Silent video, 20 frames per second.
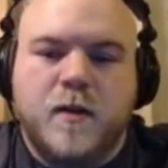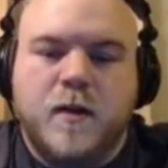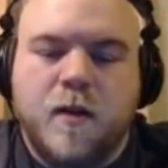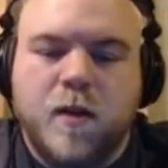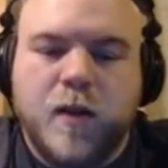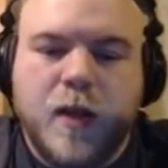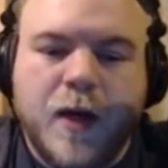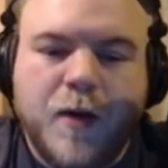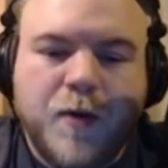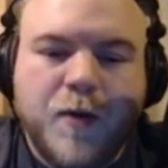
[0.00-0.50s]

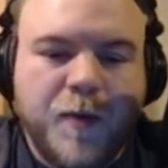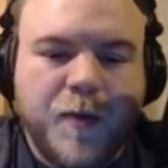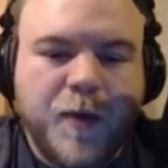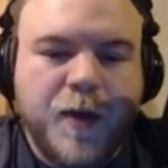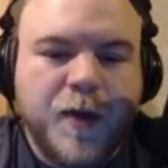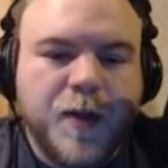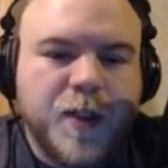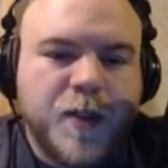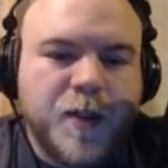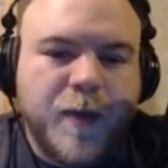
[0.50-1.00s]
That would
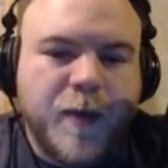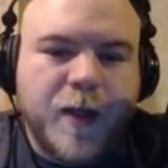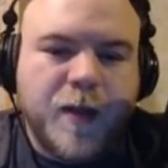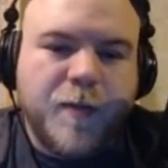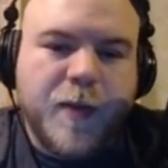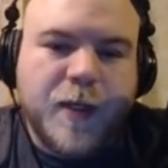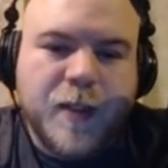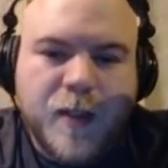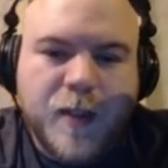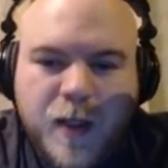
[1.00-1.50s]
be just about the
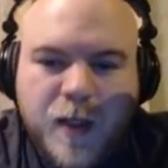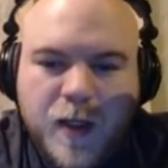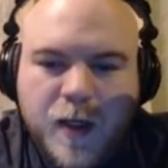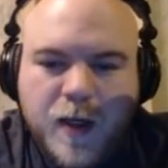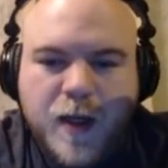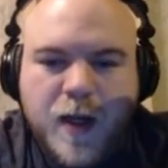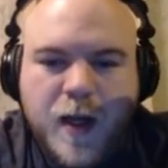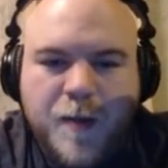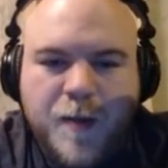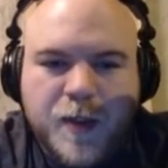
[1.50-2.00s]
best thing that
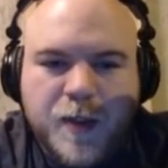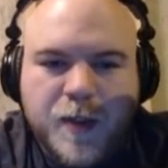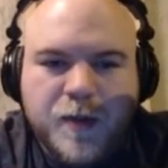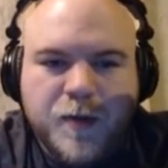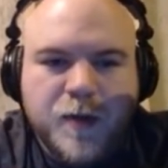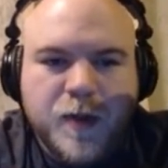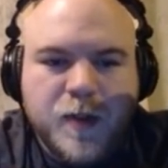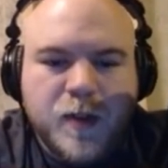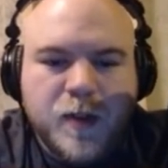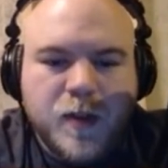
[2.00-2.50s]
can happen
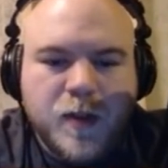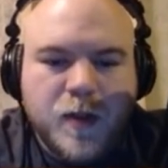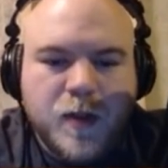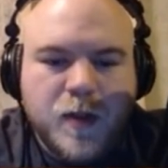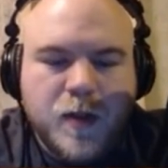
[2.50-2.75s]
to us.